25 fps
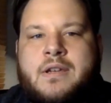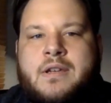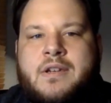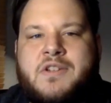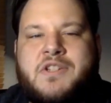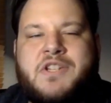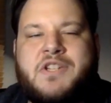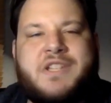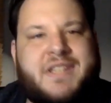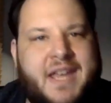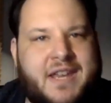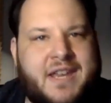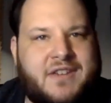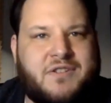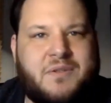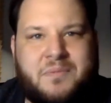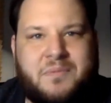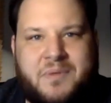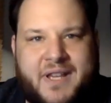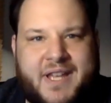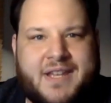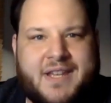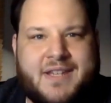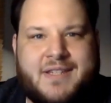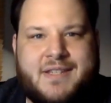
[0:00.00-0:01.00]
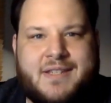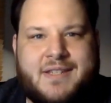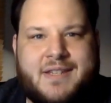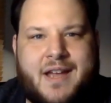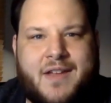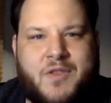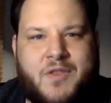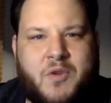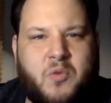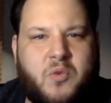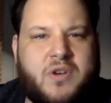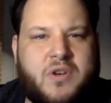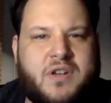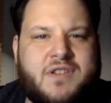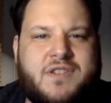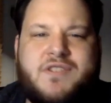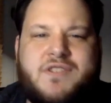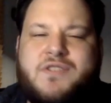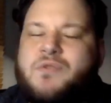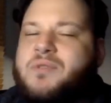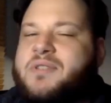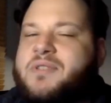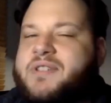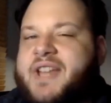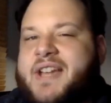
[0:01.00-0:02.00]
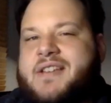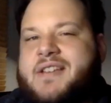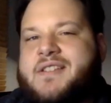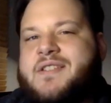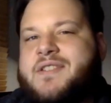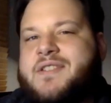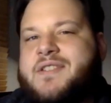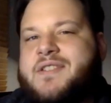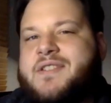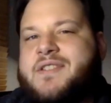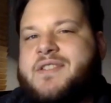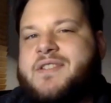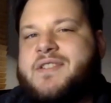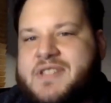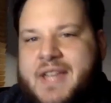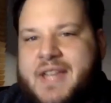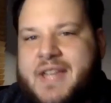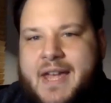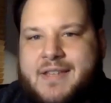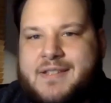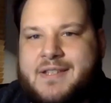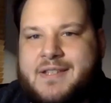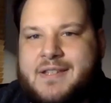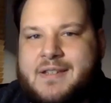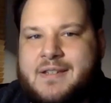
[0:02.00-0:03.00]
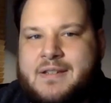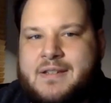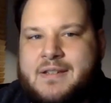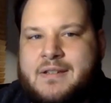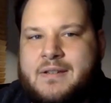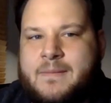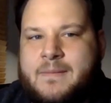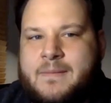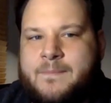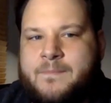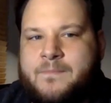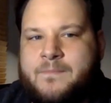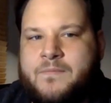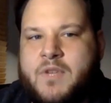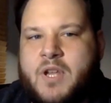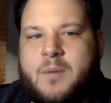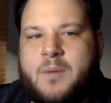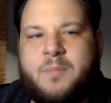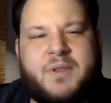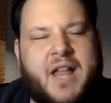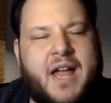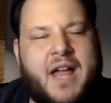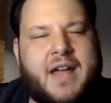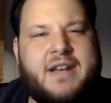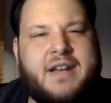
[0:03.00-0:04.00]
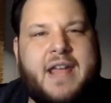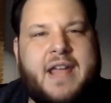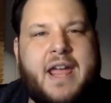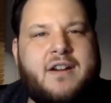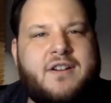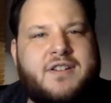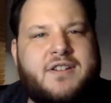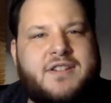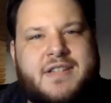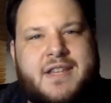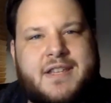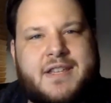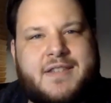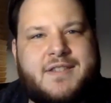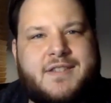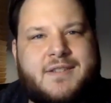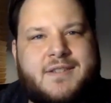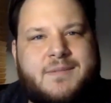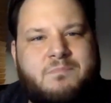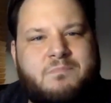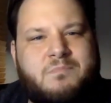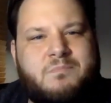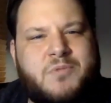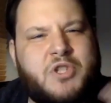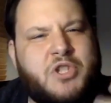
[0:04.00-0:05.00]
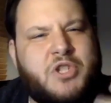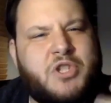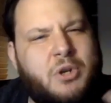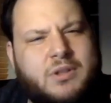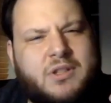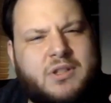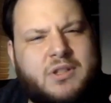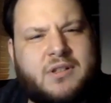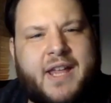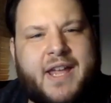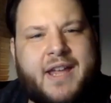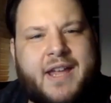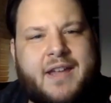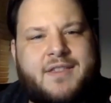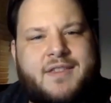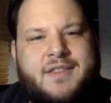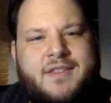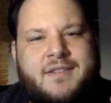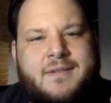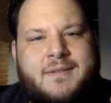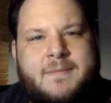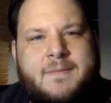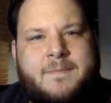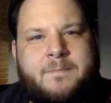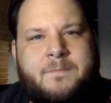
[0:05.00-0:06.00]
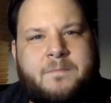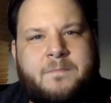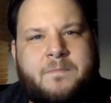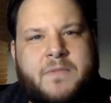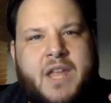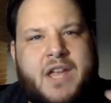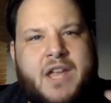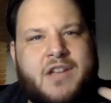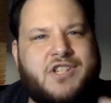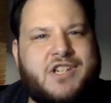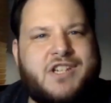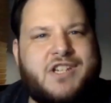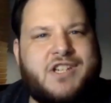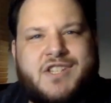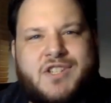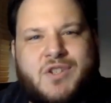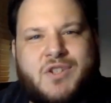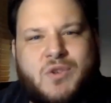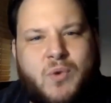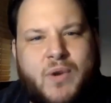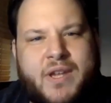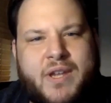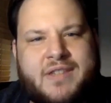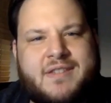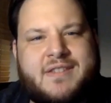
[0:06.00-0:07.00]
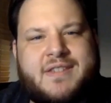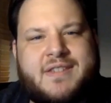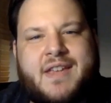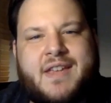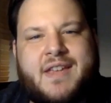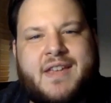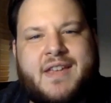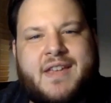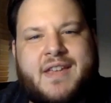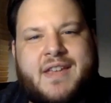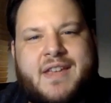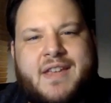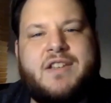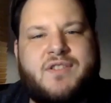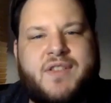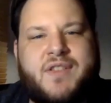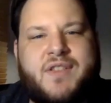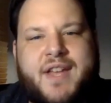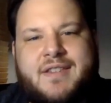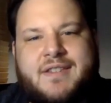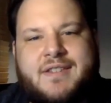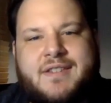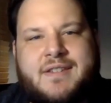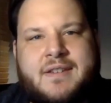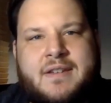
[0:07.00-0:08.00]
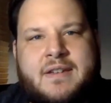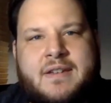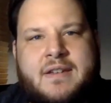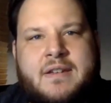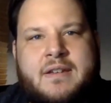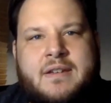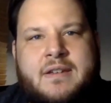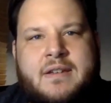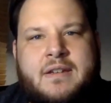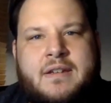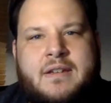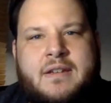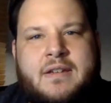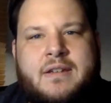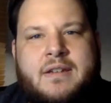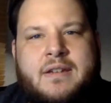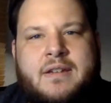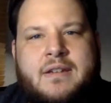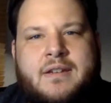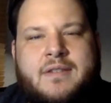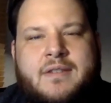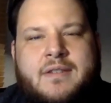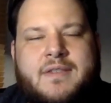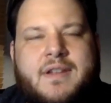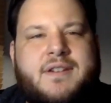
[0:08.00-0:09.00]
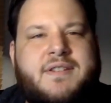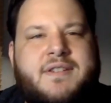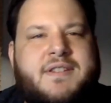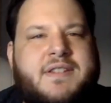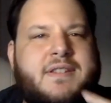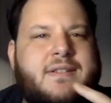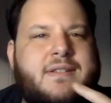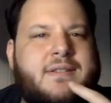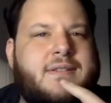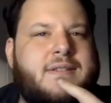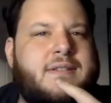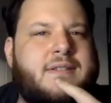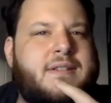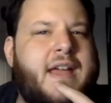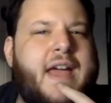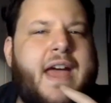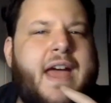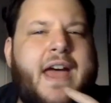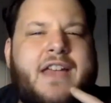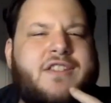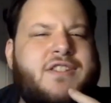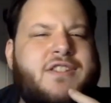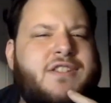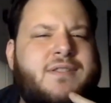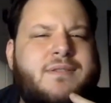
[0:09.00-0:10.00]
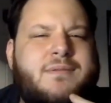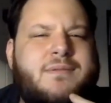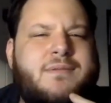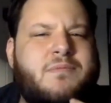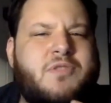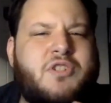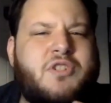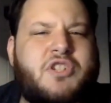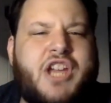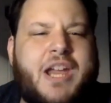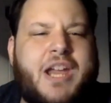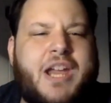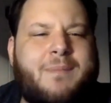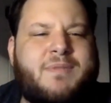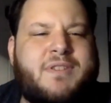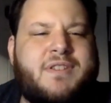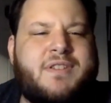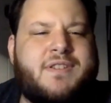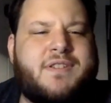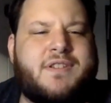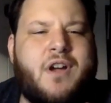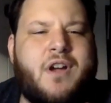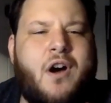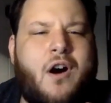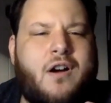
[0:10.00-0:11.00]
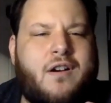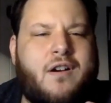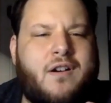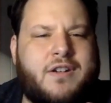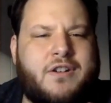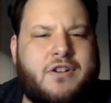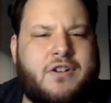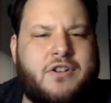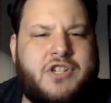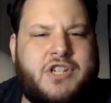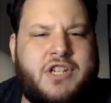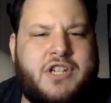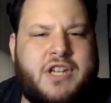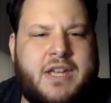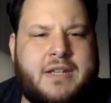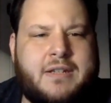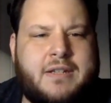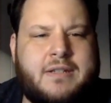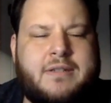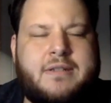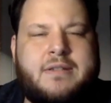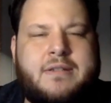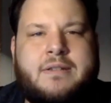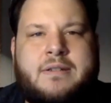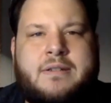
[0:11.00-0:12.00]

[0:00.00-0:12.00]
She takes her place on the wooden stool next to the host's desk. Her blonde hair sits shoulder length, and she squints at the stage lights. There's an S-shaped scar on her chin.